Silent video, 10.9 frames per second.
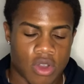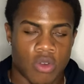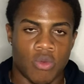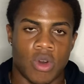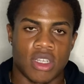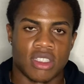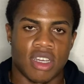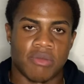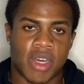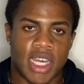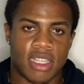What is up,
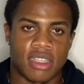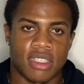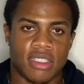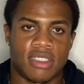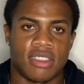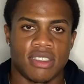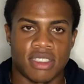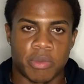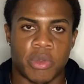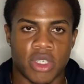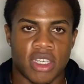my athletes? It's your
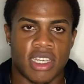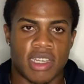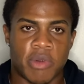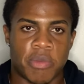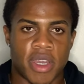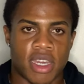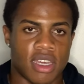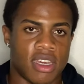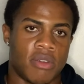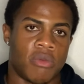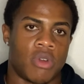boy Gabe. We're back
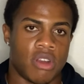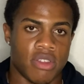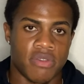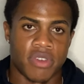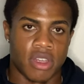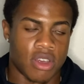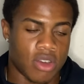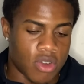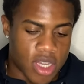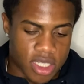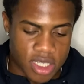again with another video,
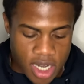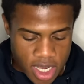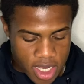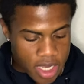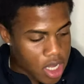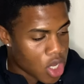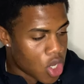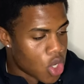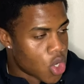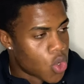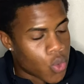and today
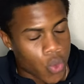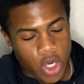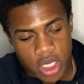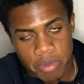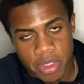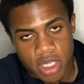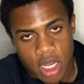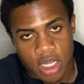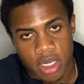we're going to be talking